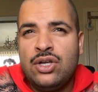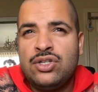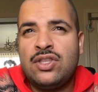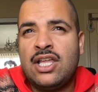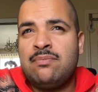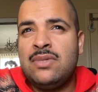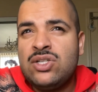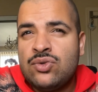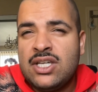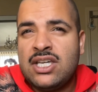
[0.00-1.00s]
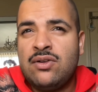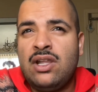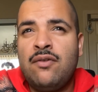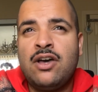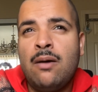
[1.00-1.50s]
so that misery can
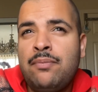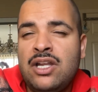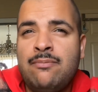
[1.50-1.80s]
love company,